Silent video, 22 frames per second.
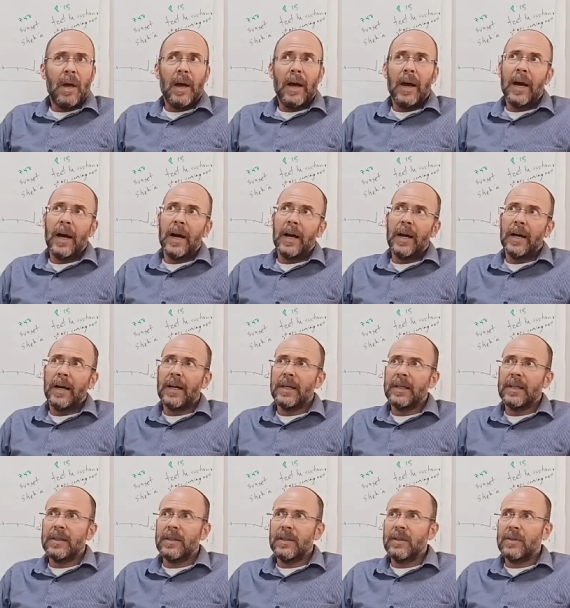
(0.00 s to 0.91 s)

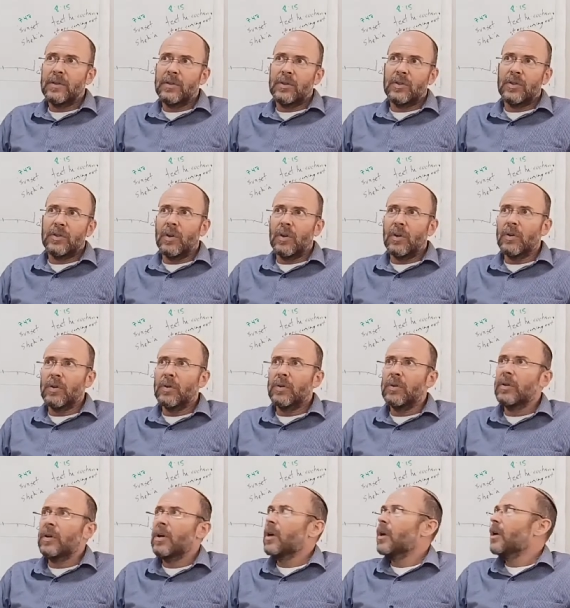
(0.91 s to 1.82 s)
And
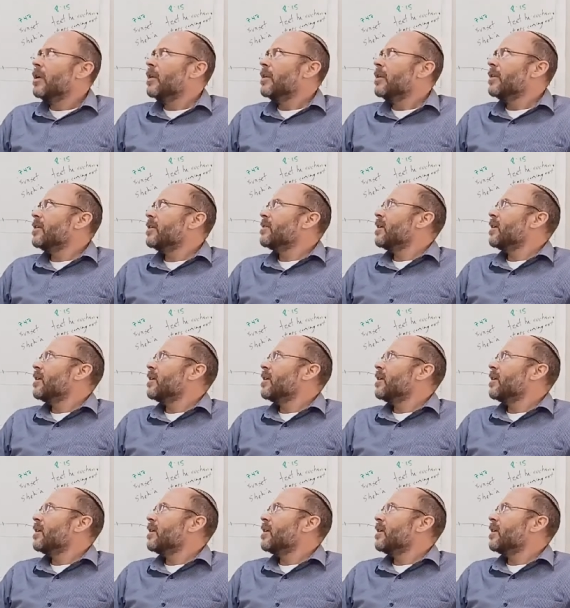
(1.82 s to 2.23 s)
so the